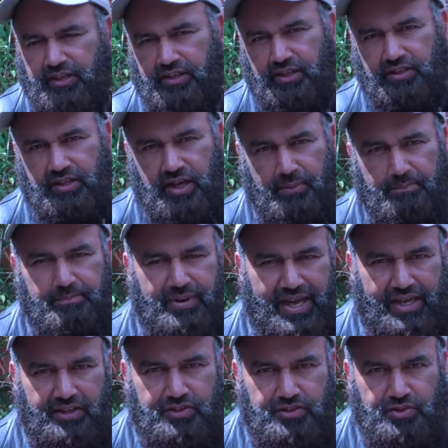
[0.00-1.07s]
can come
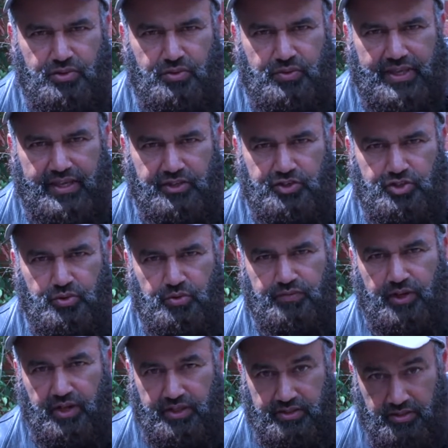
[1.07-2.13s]
back to that issue of
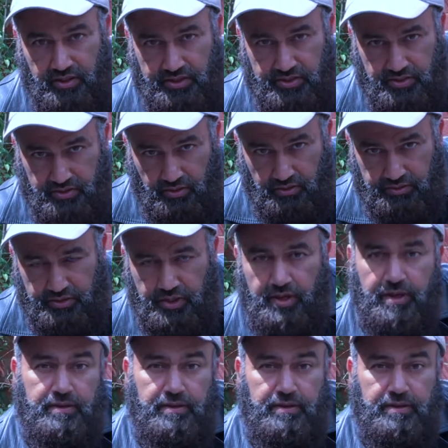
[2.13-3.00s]
iodized salt.